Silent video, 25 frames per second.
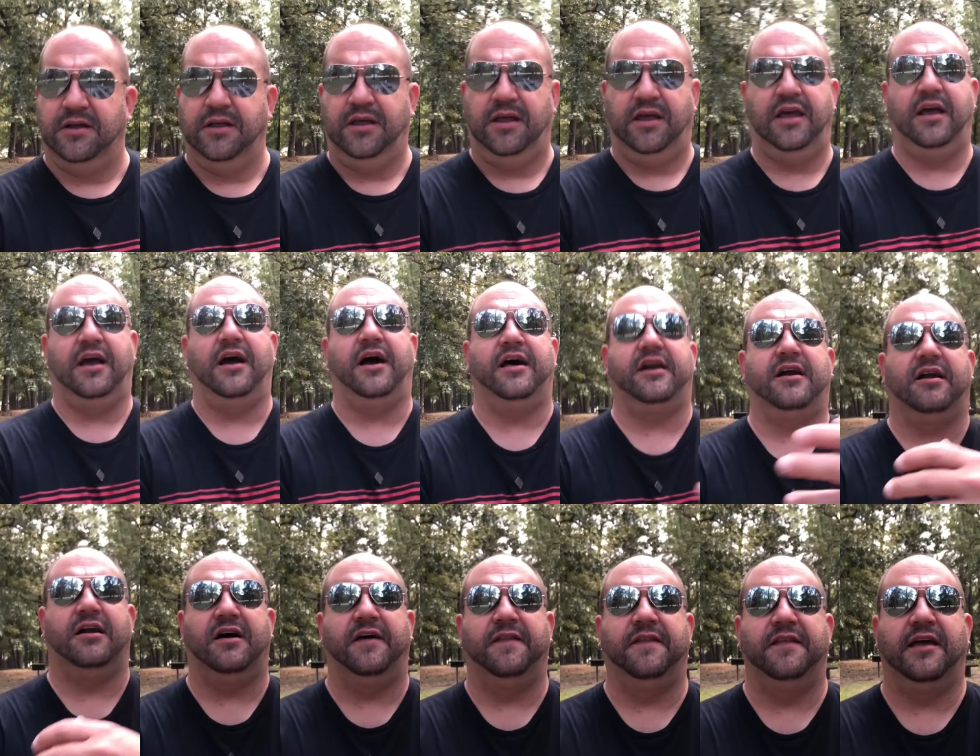He got
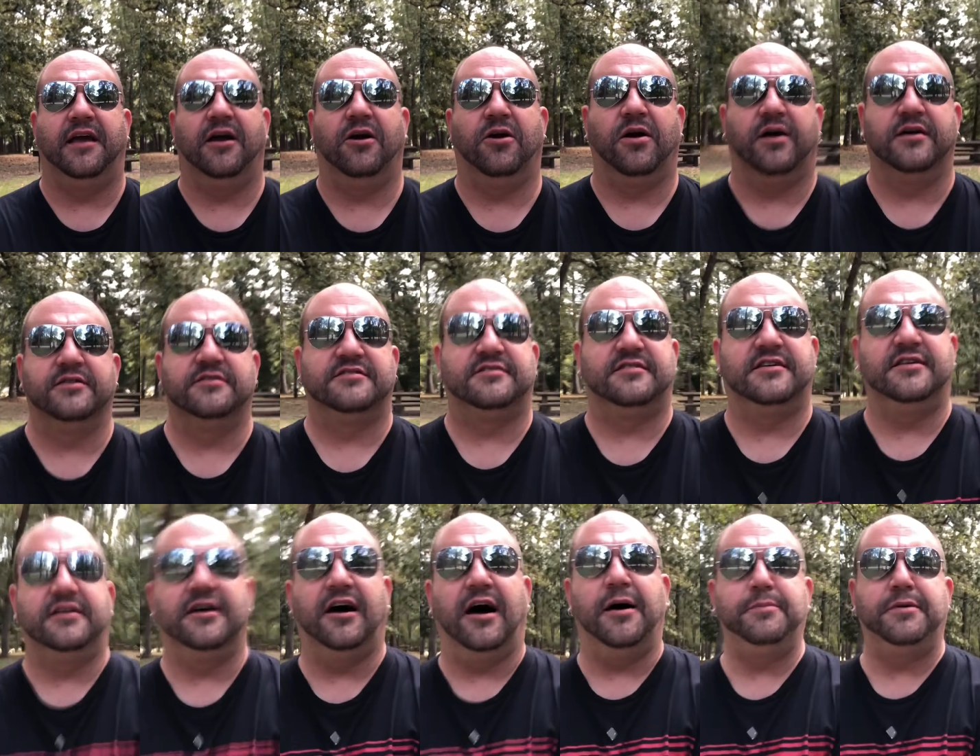it on the air on
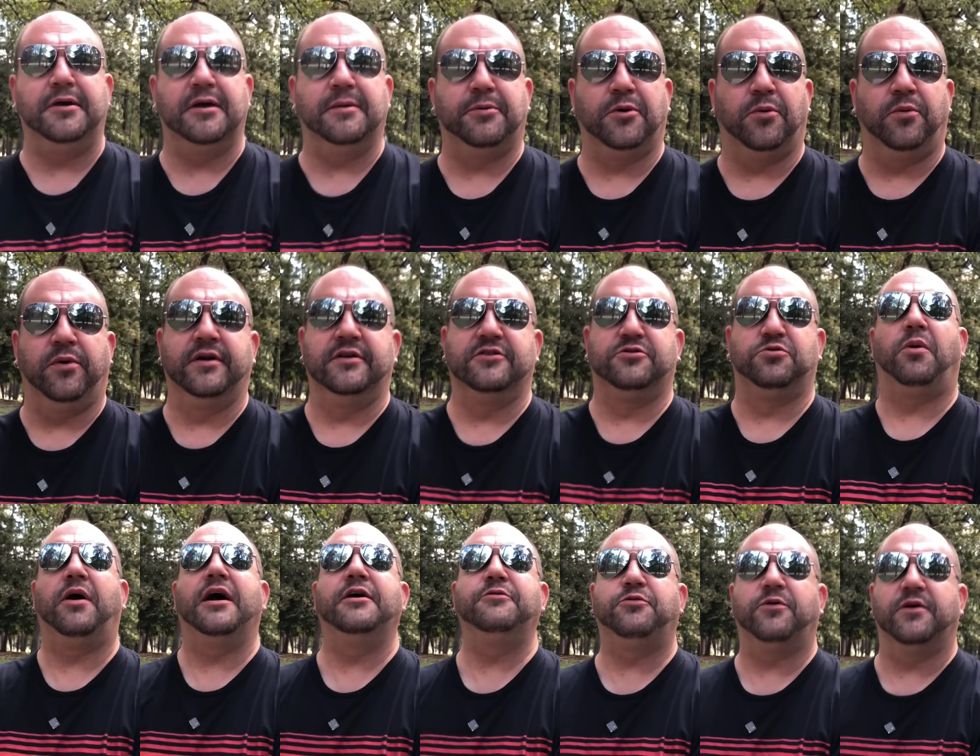CW, but when his
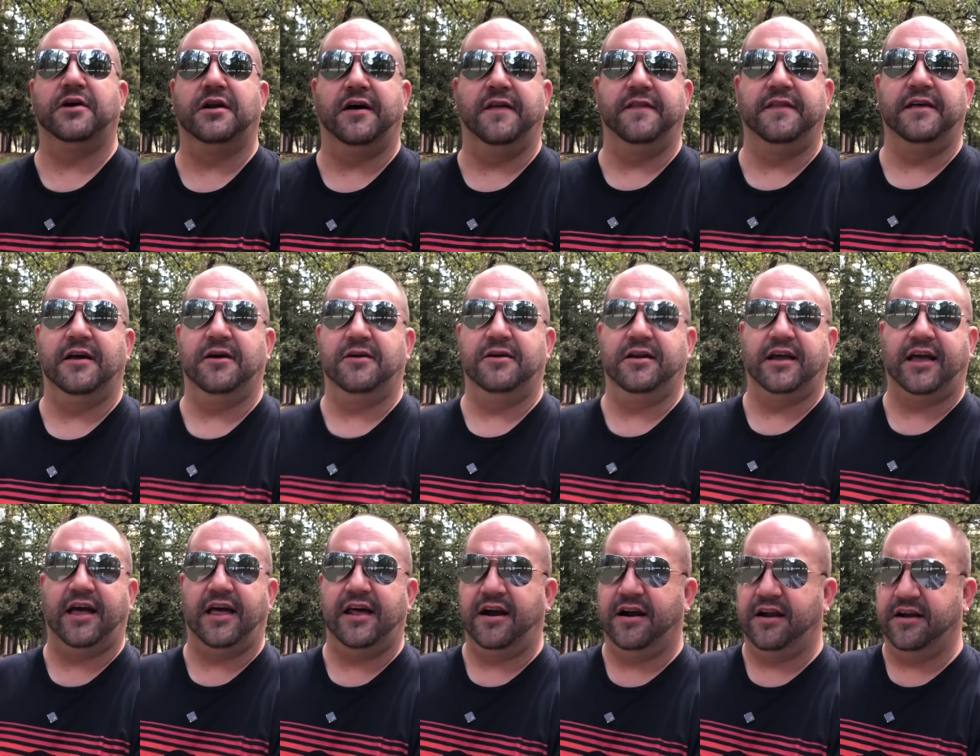wife went on the air to
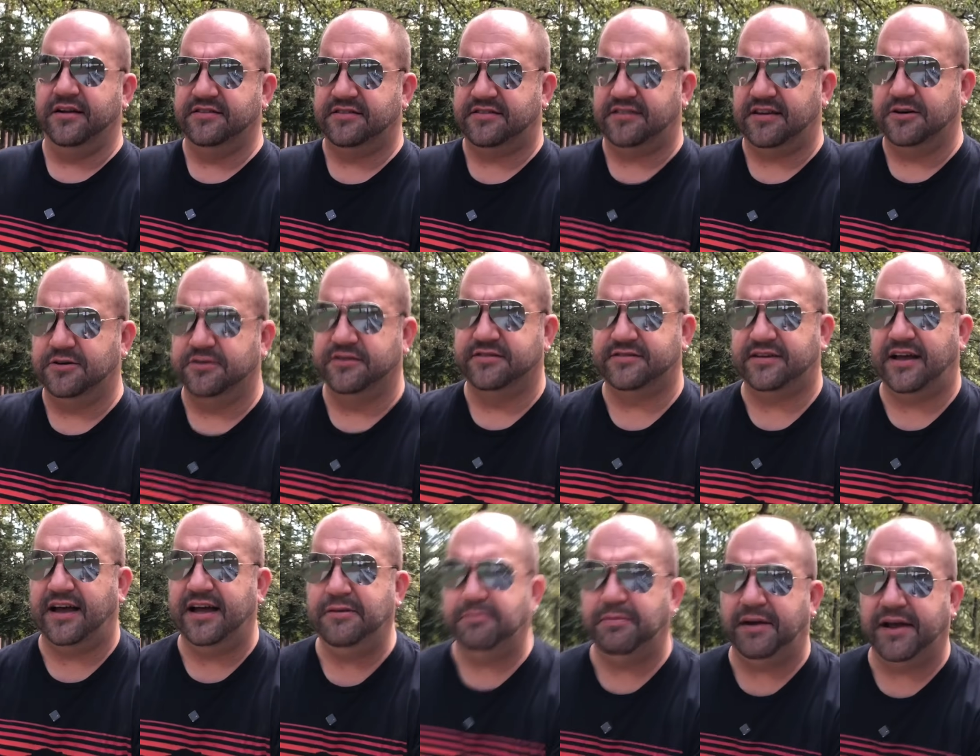get it on single
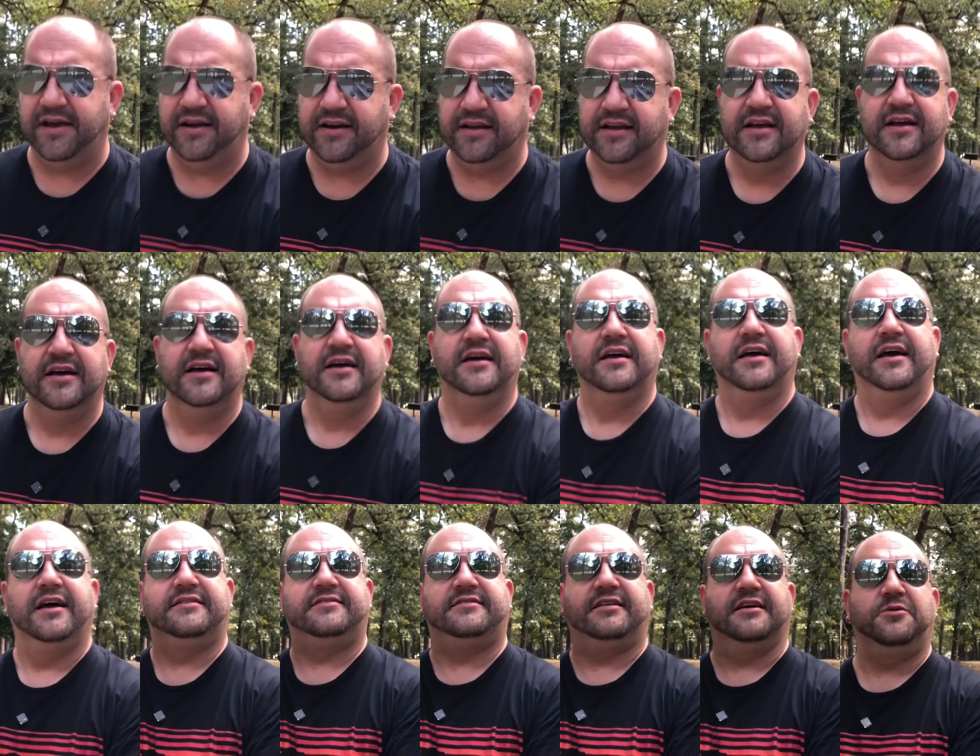sideband,
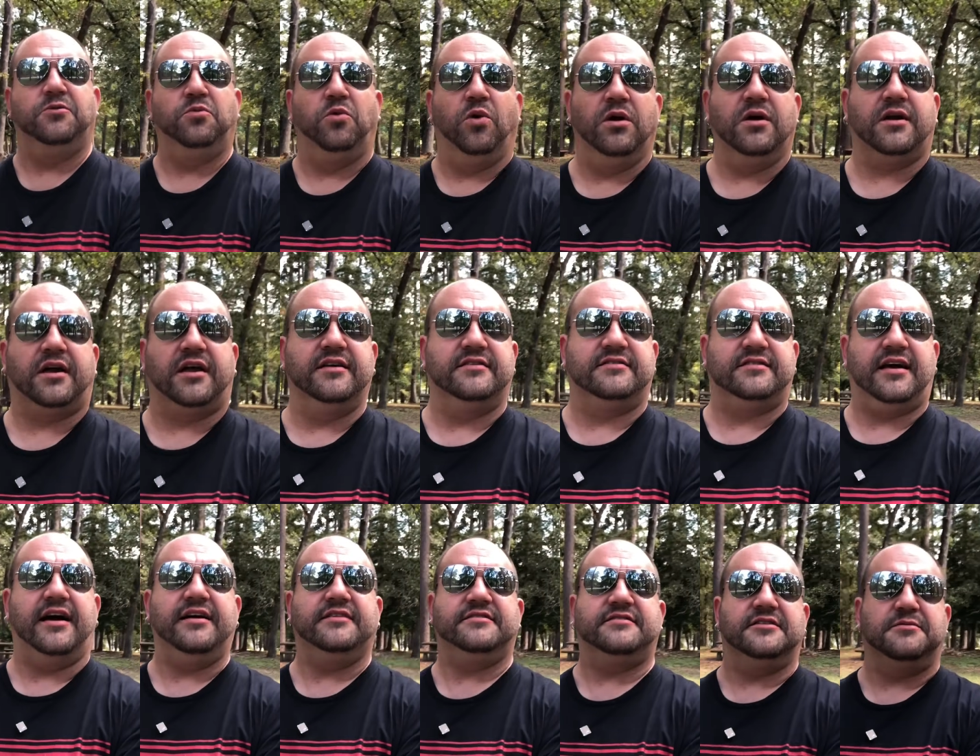it didn't work. He
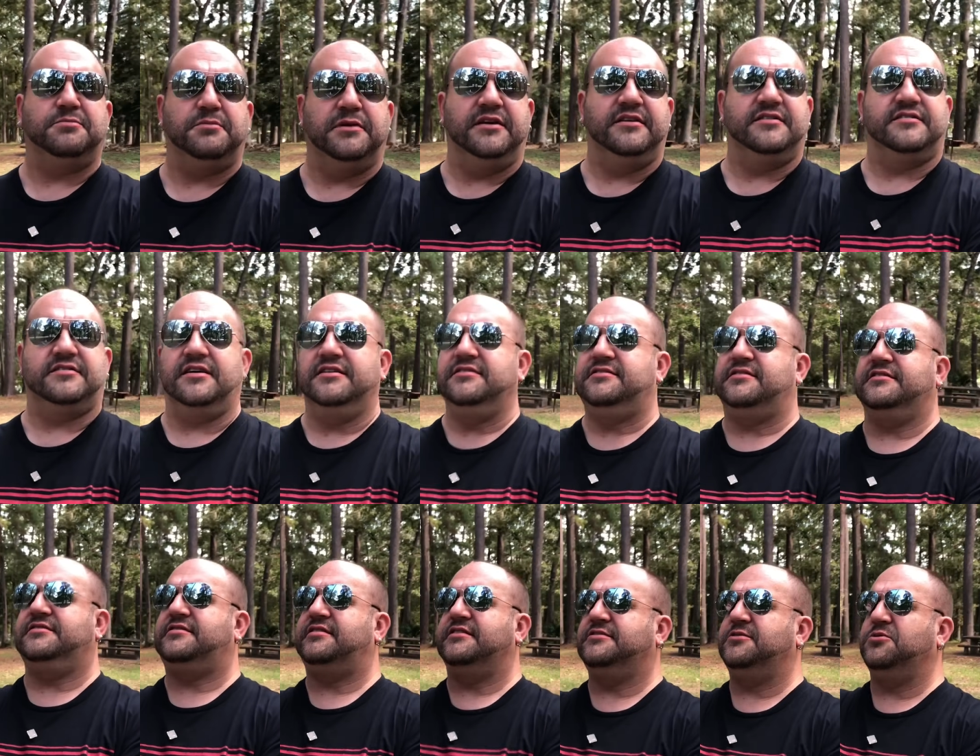texted me, he says,
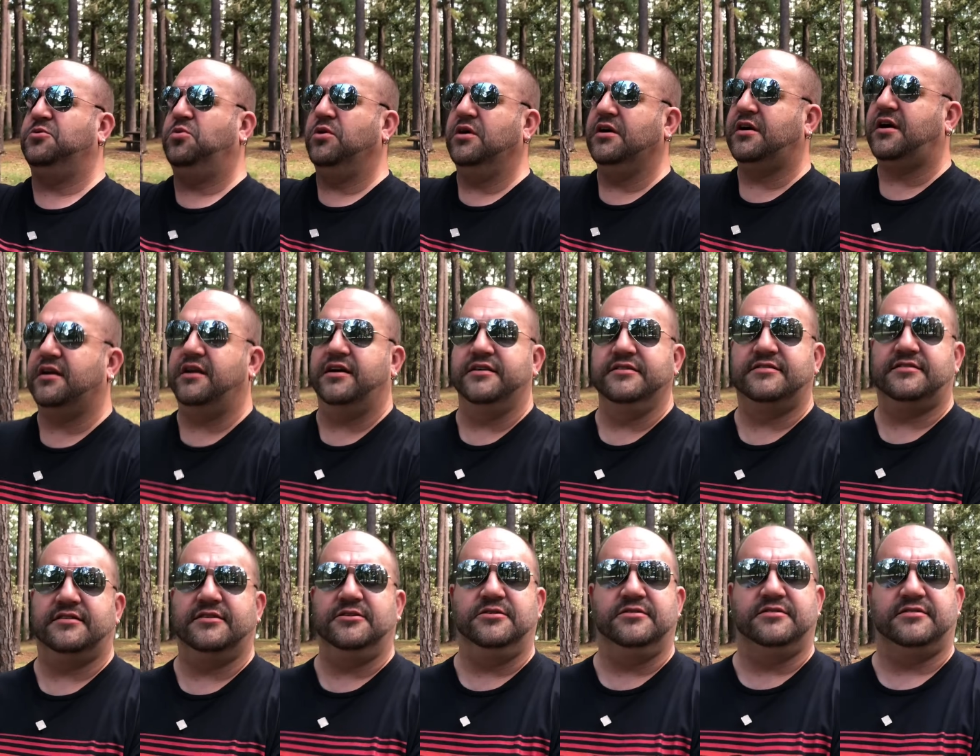"This isn't working on
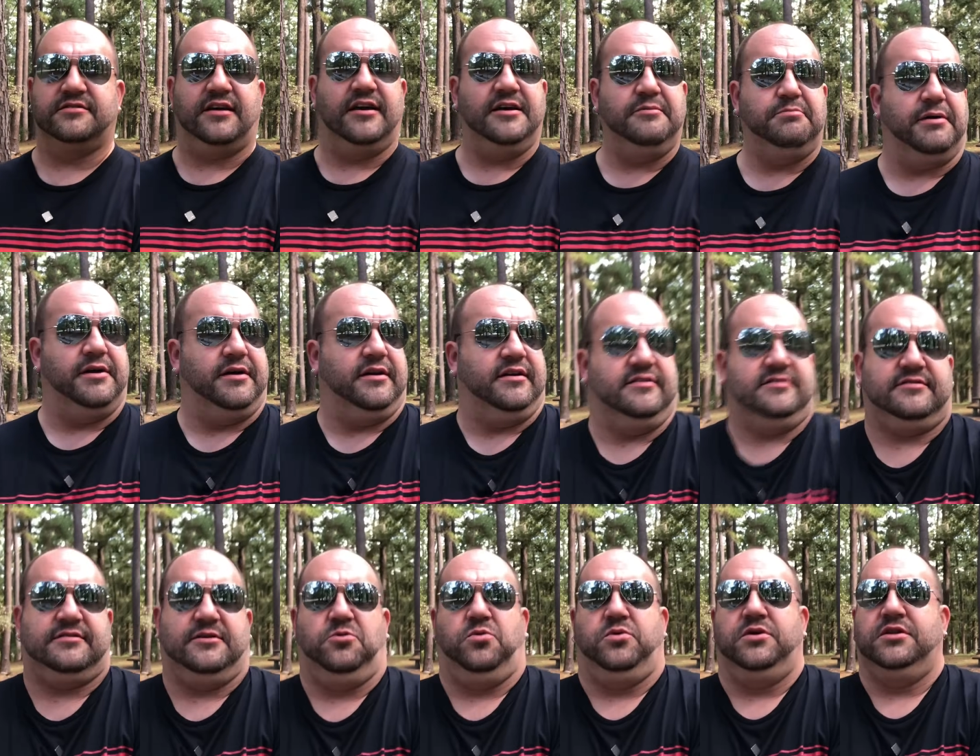single sideband." I
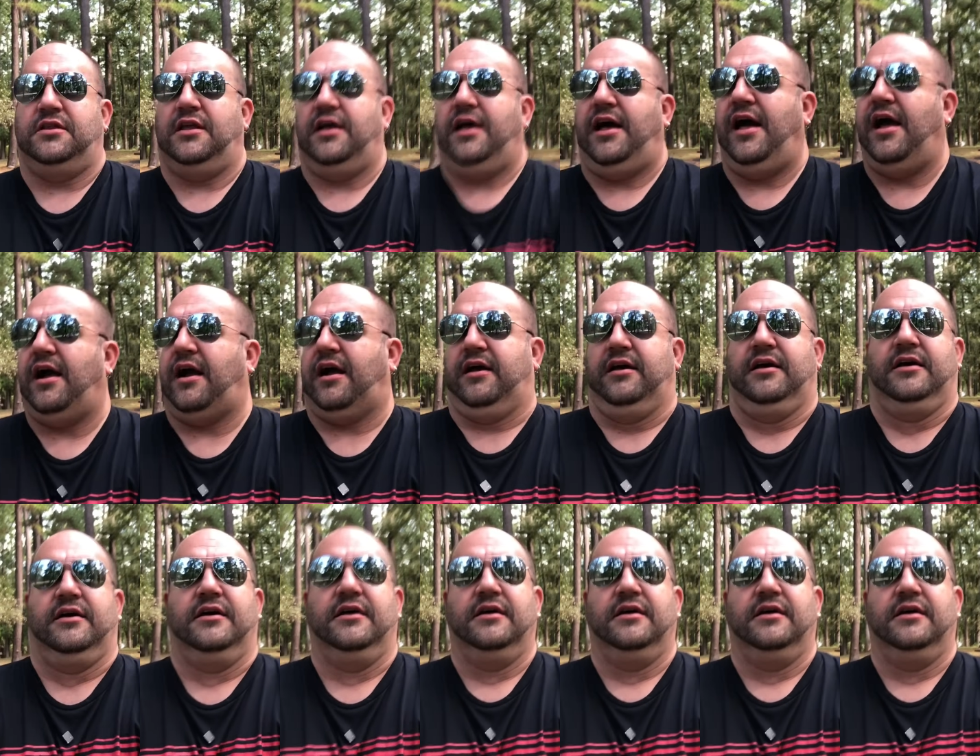said, "What the heck?